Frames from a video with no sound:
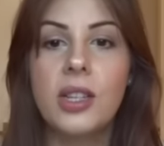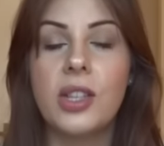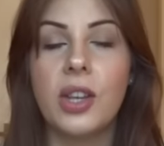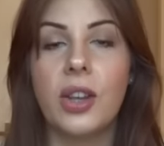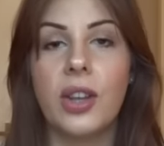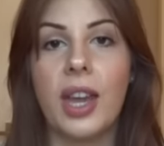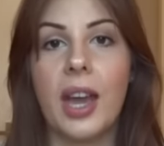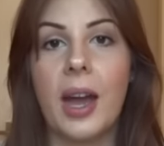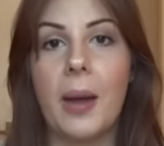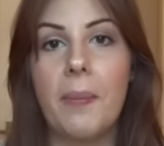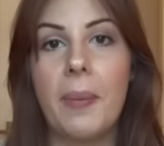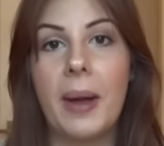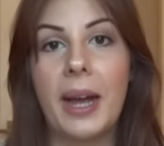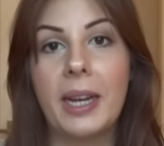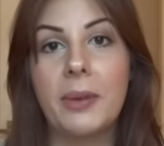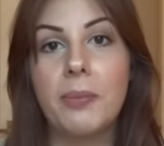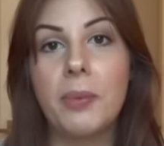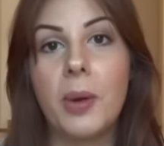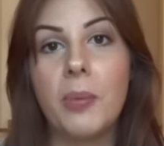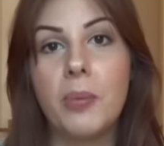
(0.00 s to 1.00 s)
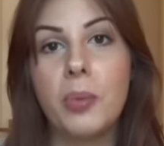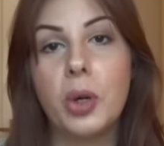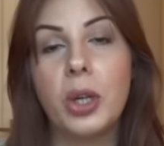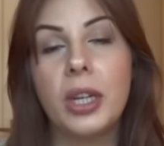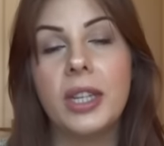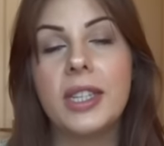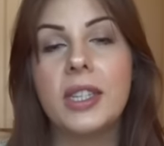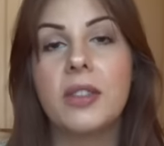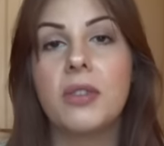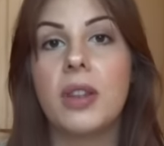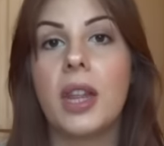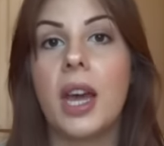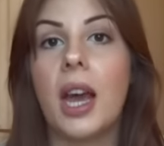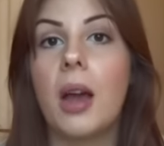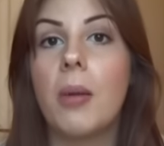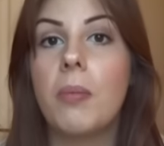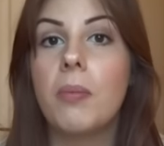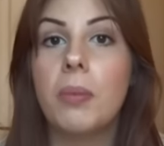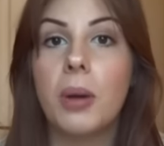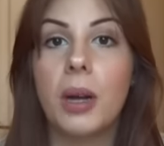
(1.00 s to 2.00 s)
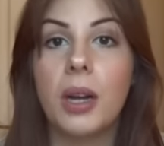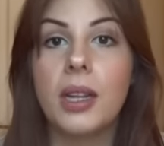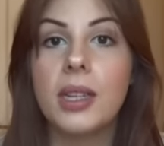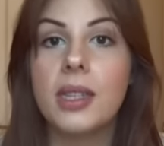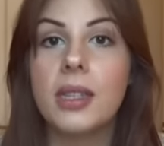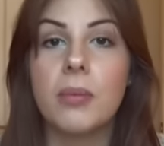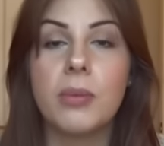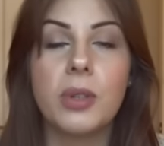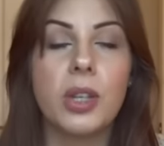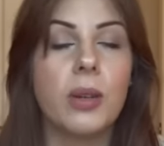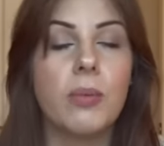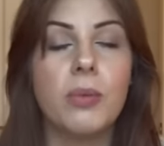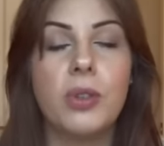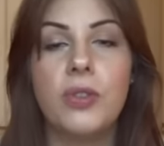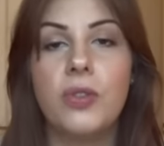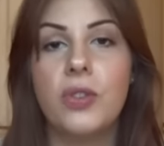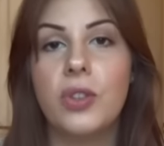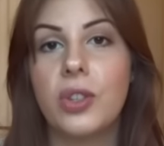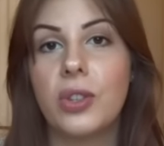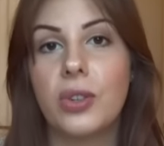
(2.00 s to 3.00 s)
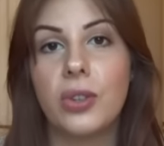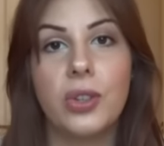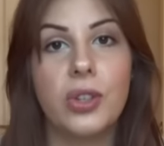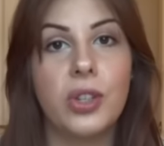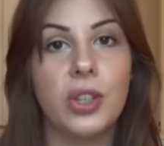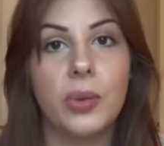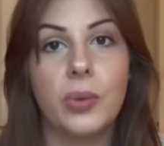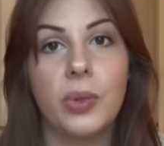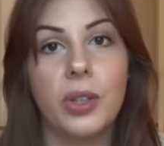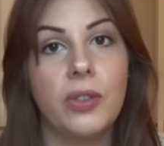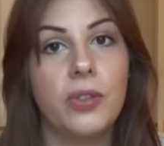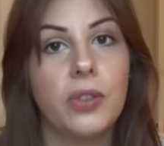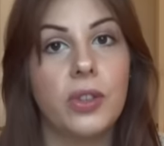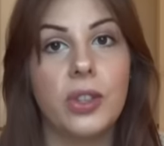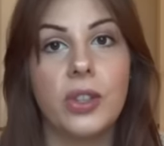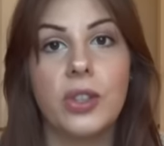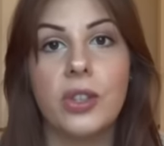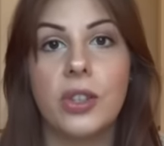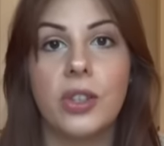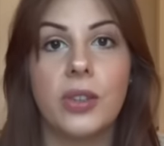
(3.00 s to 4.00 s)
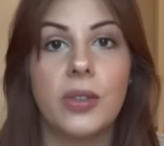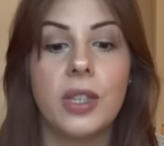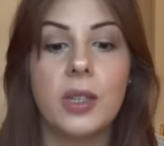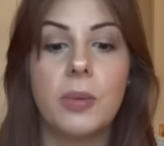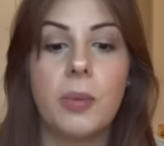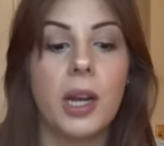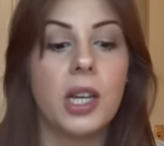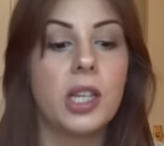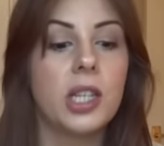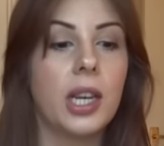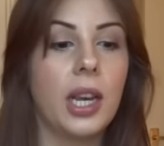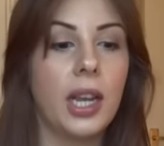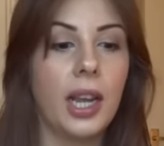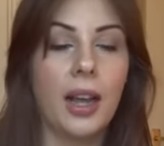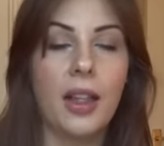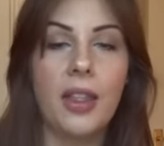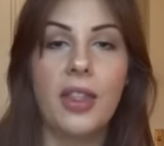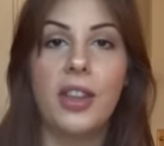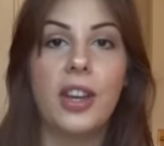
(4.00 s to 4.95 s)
So yeah, bad mum points for that, but sometimes you've just got to do what you've got to do, especially at